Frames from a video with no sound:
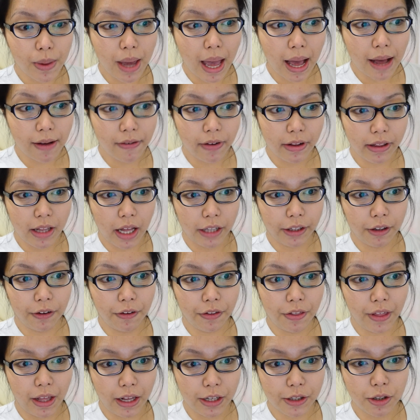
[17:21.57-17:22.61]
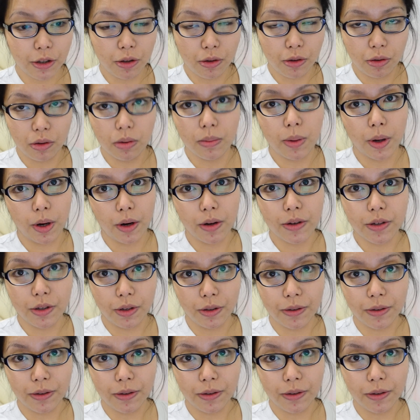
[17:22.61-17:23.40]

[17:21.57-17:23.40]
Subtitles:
We have a lot of things to do tomorrow.